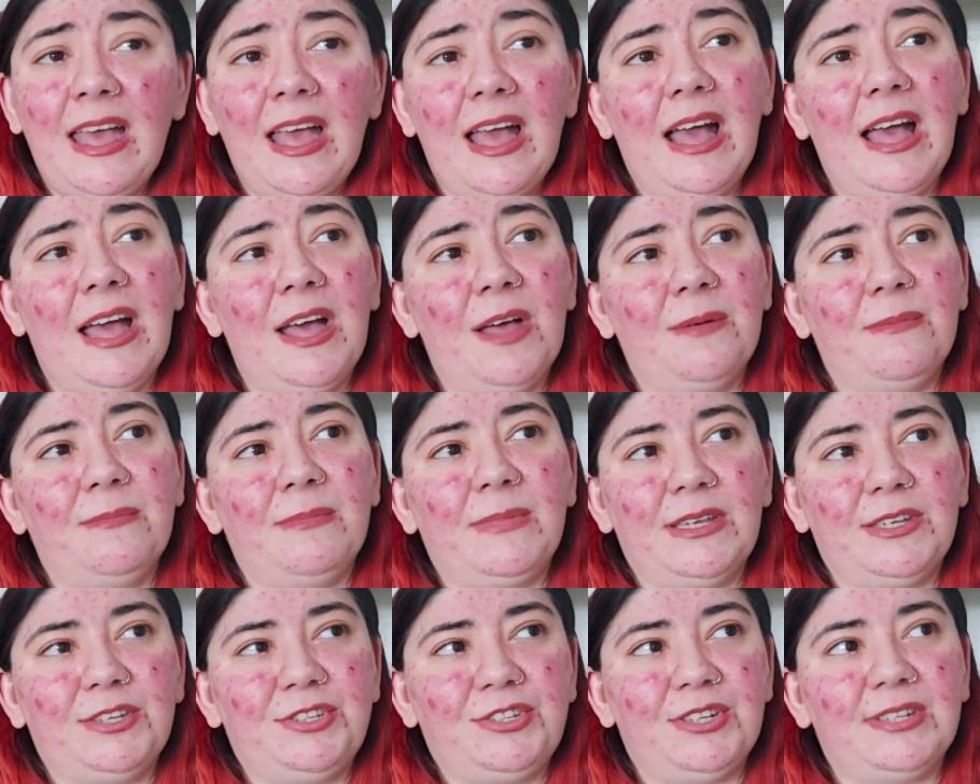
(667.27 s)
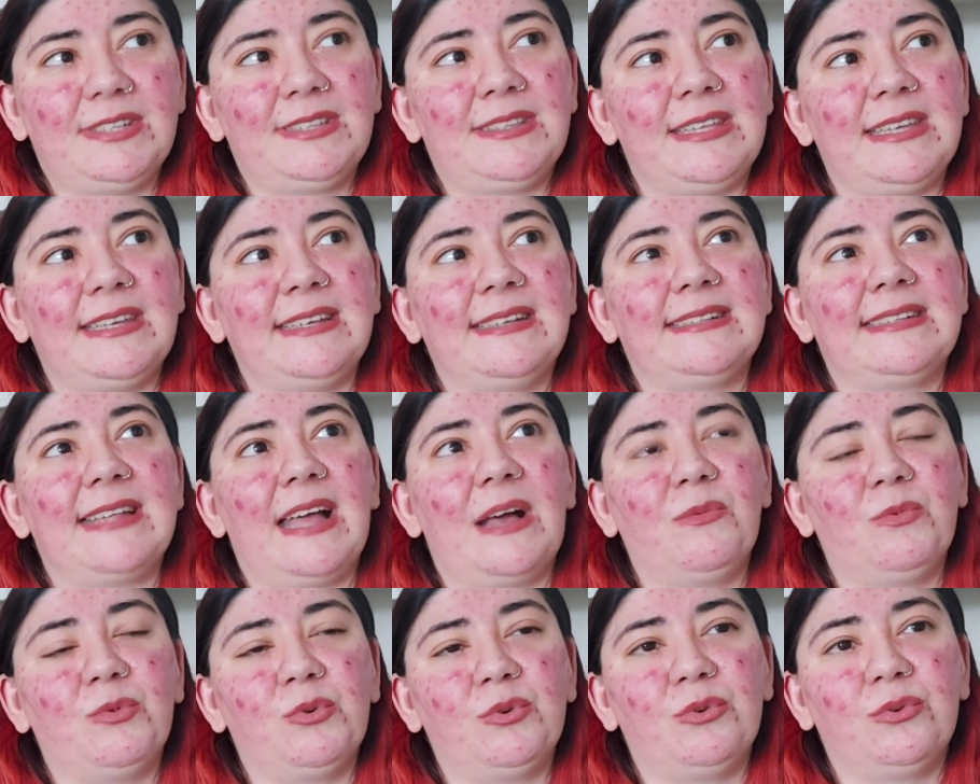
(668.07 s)
It's just things
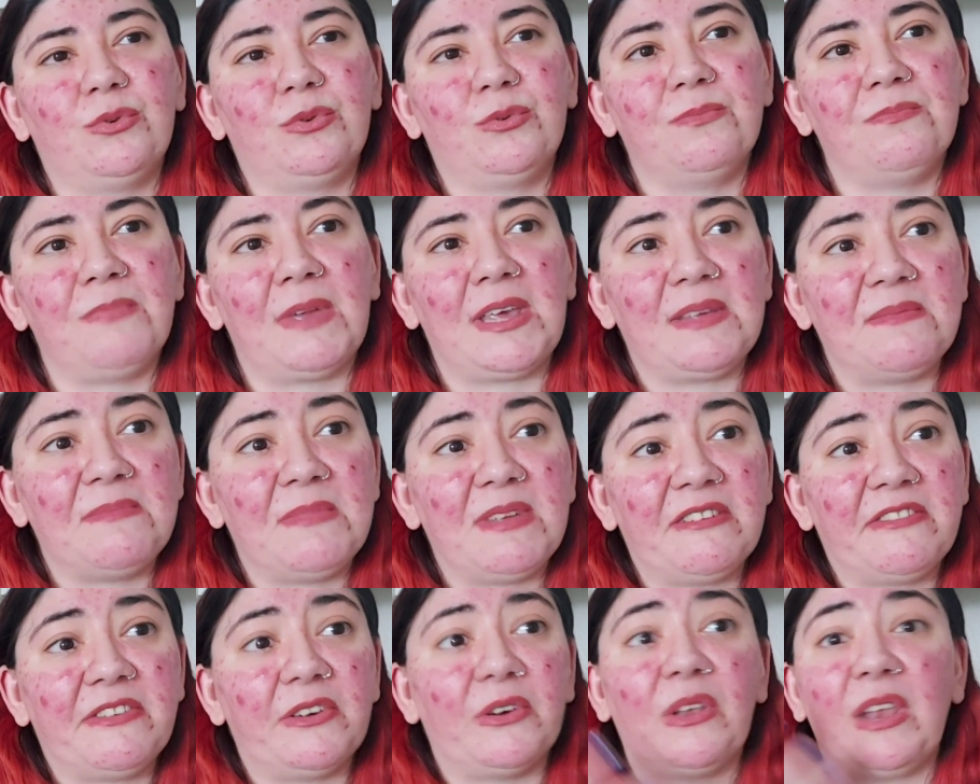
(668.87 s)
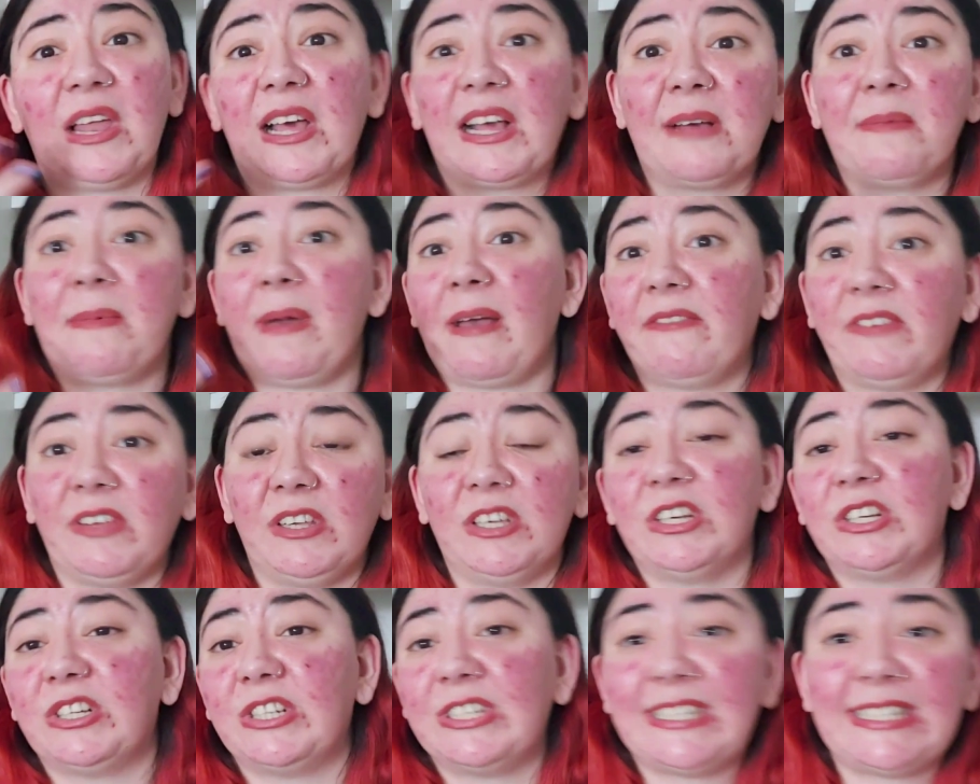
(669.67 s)
that will make me feel like I'm having
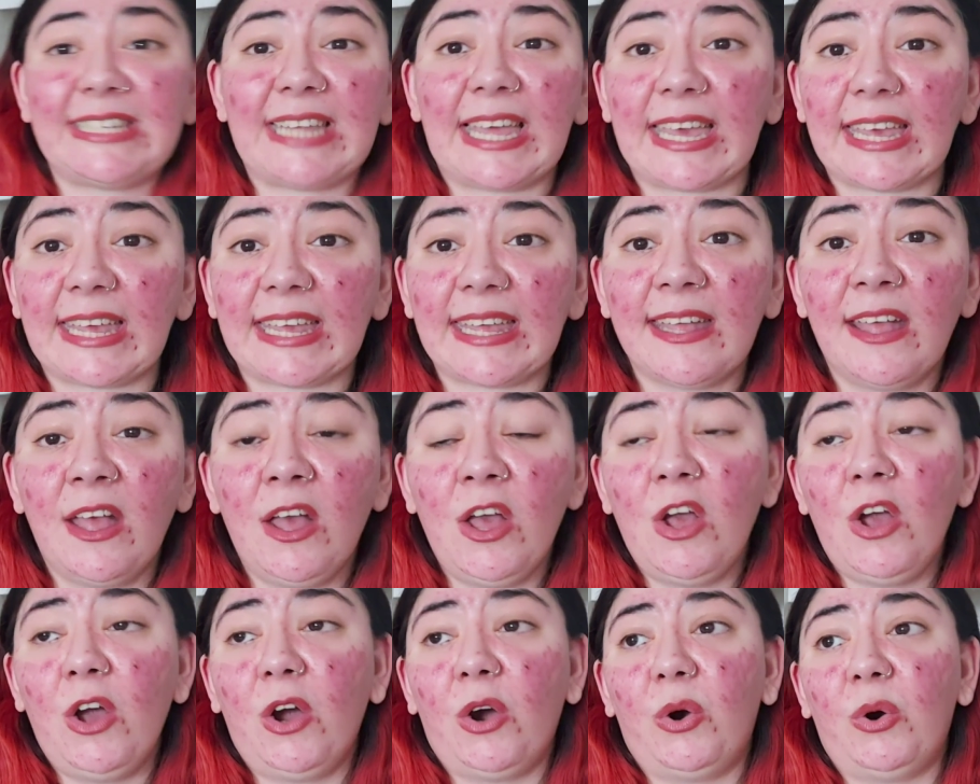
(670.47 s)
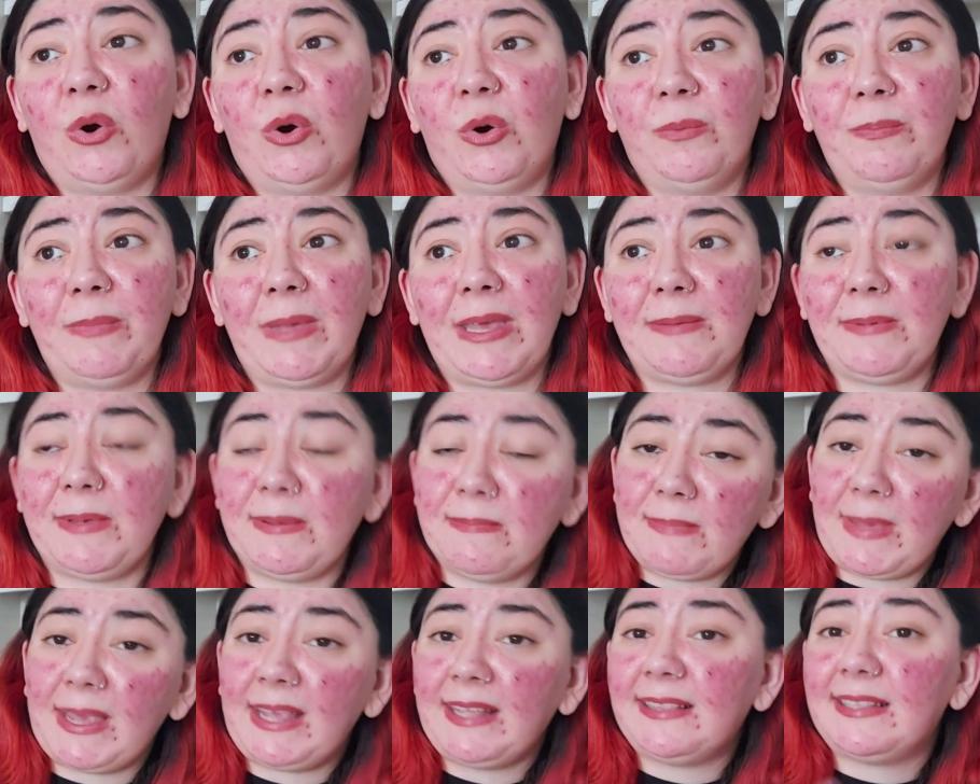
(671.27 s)
a good day, or maybe
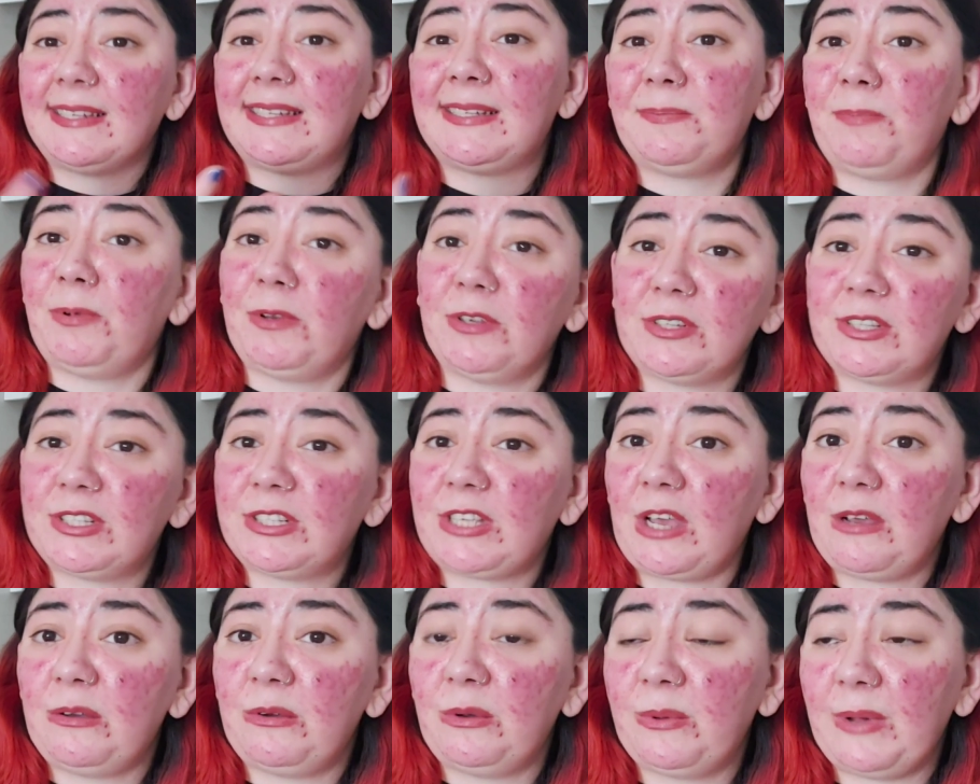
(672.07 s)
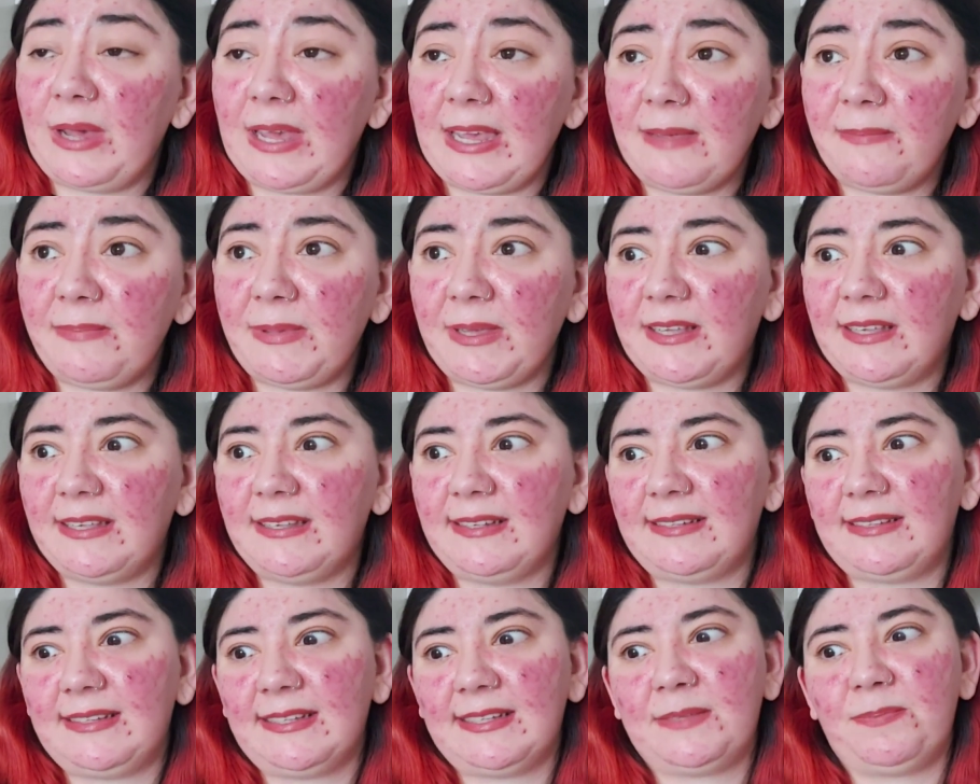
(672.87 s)
make the spots go away,
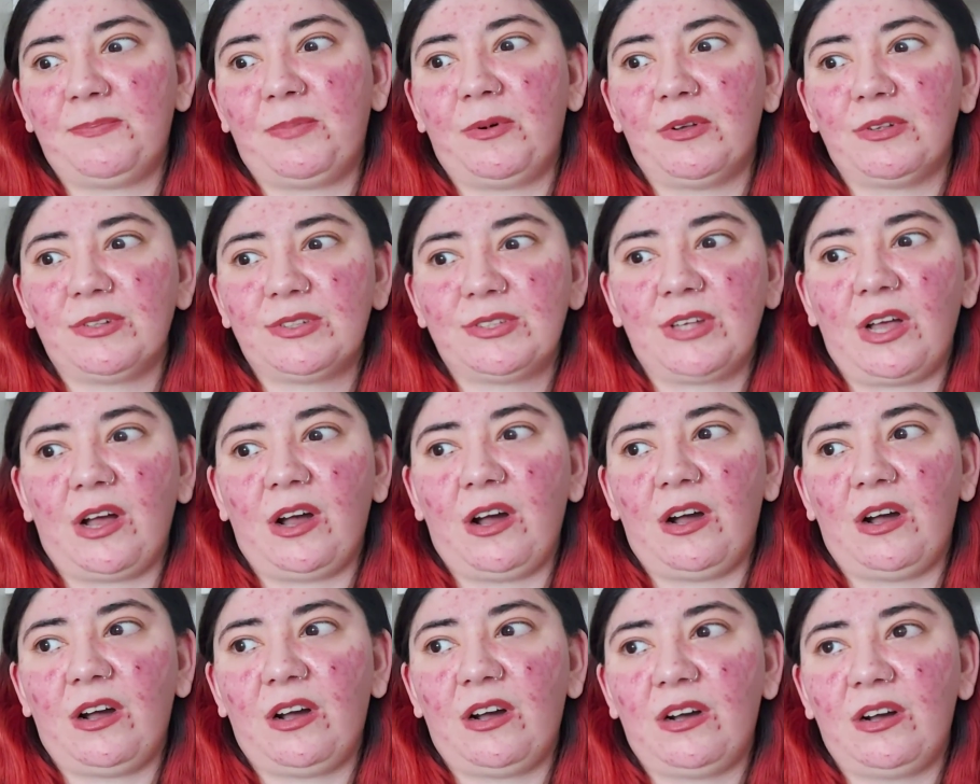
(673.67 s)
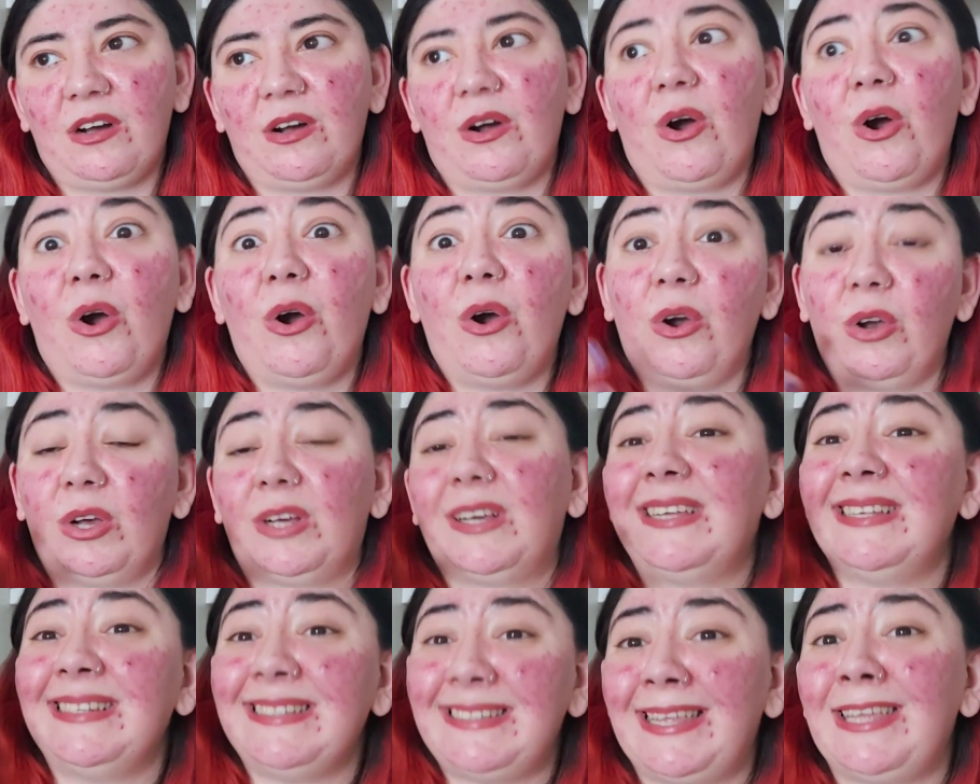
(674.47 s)
because the spots are
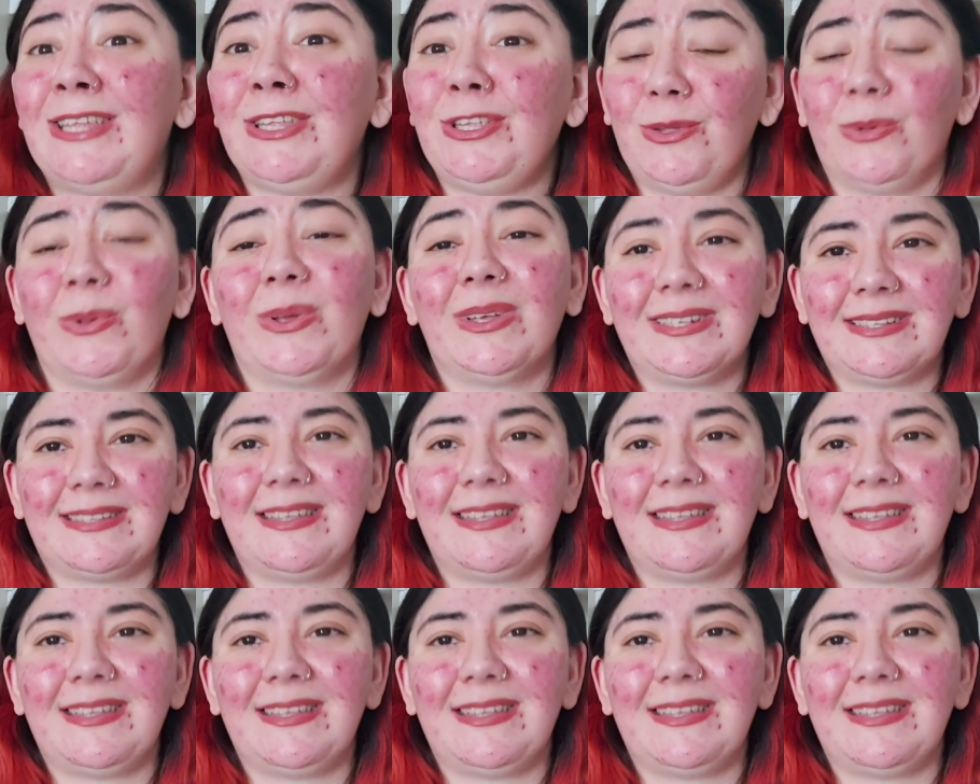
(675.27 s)
continuous.